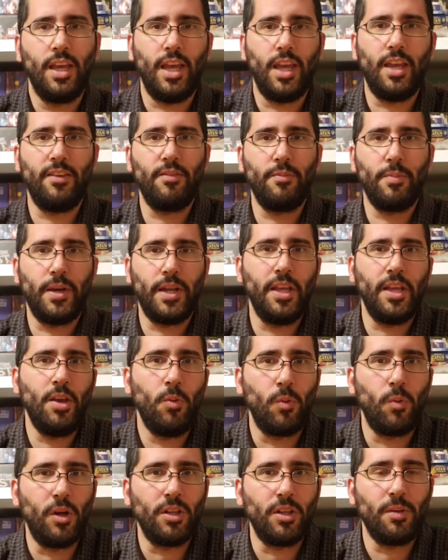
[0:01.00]
Hey
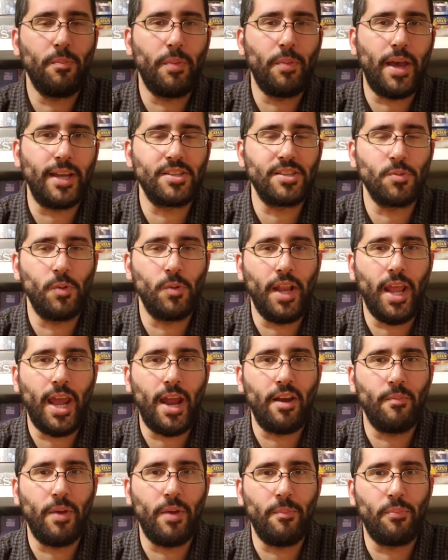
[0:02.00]
everybody, welcome back to When
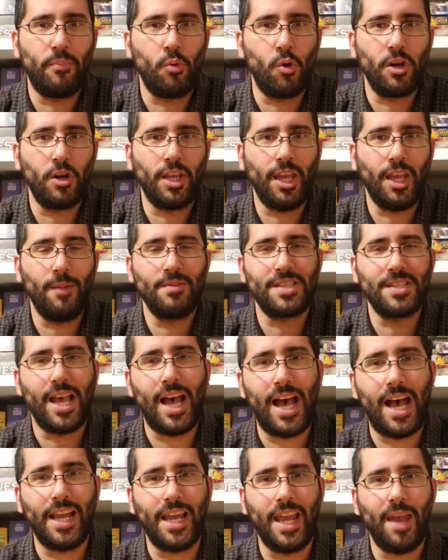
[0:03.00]
Harry Met Board Games.
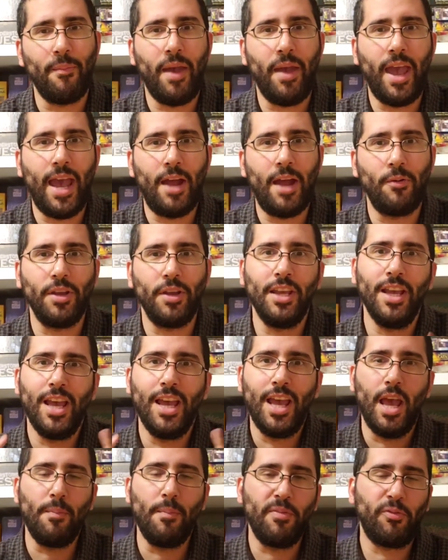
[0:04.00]
I am Harry,
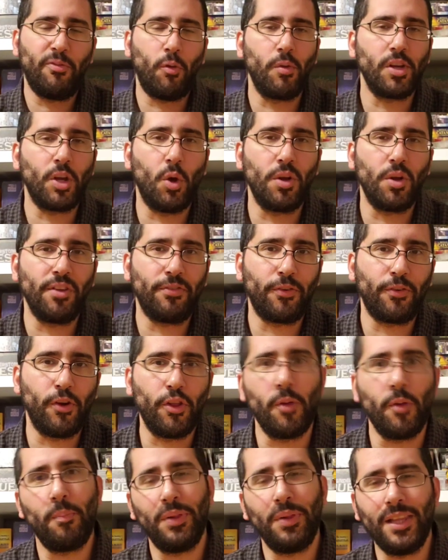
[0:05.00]
and before we go any
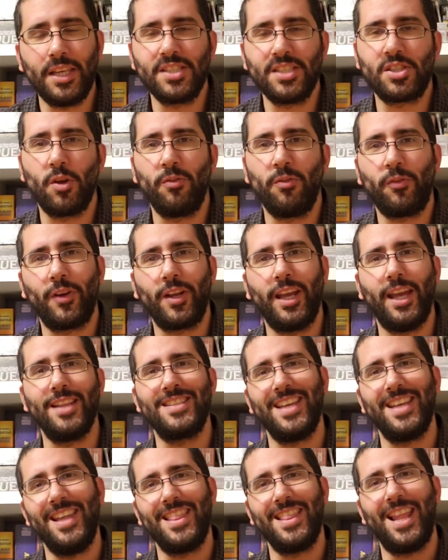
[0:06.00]
further, please don't
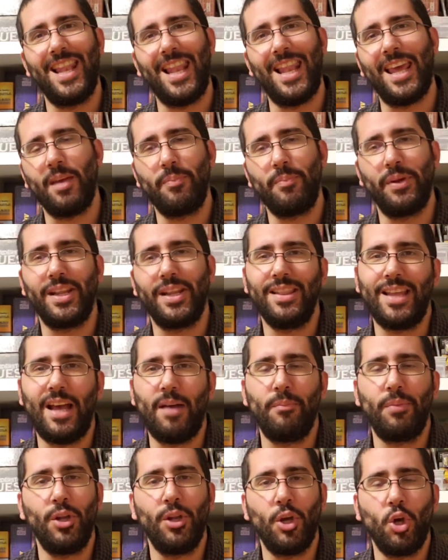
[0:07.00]
forget to hit the like button
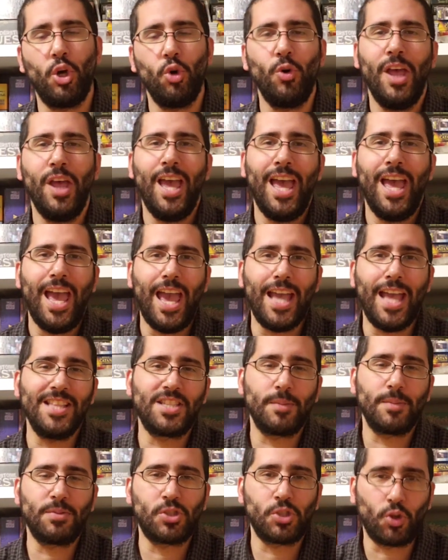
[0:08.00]
down below and
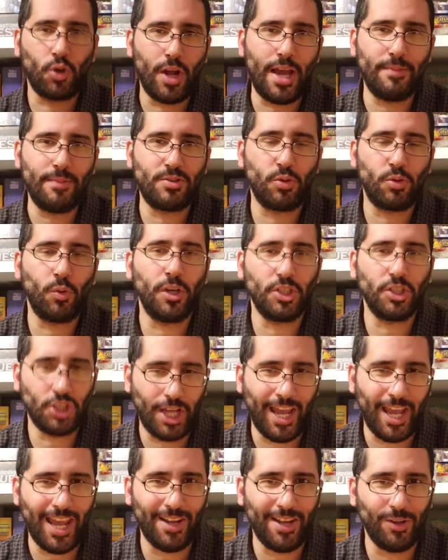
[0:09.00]
subscribe to our
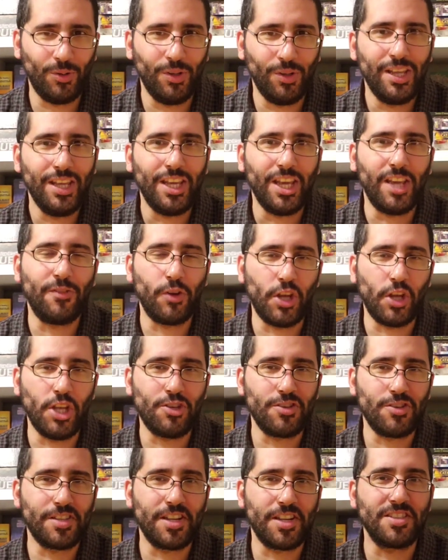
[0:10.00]
channel if you're
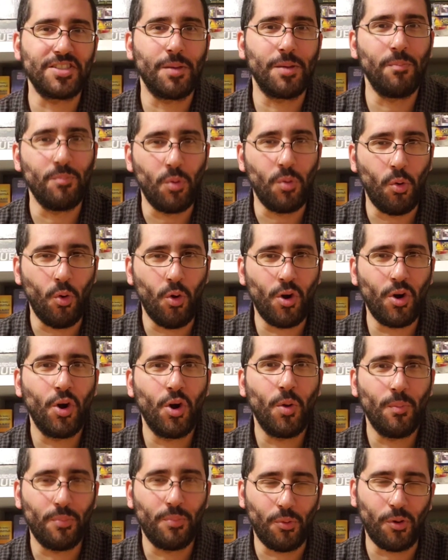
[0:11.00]
interested in some
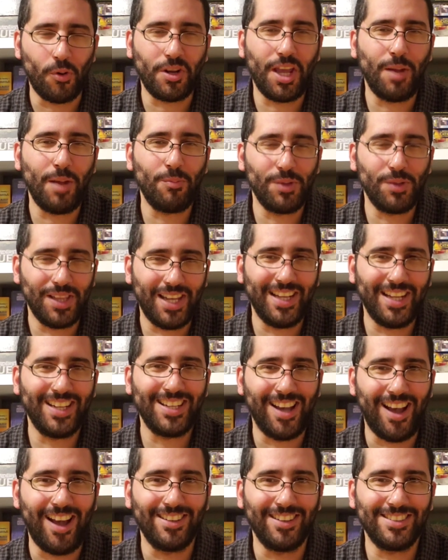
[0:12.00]
more board game
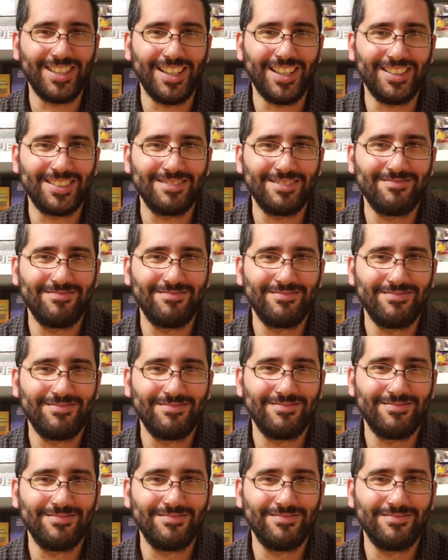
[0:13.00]
related content.
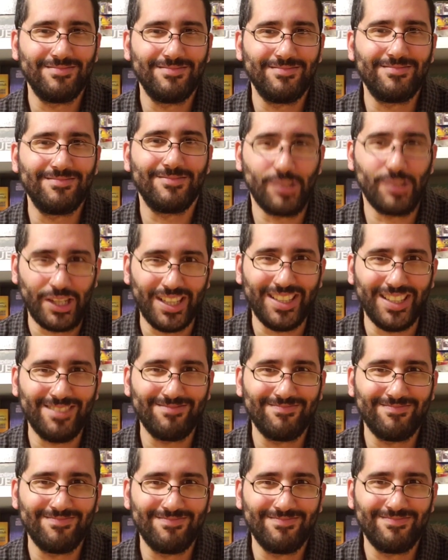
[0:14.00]
Really,
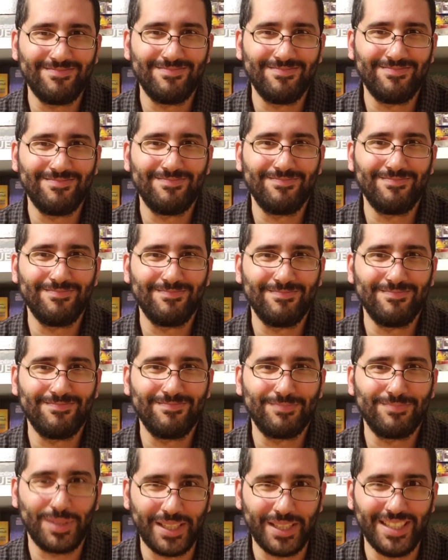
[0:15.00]

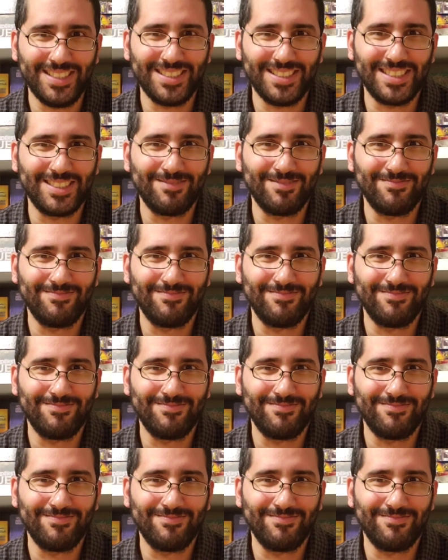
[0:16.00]
please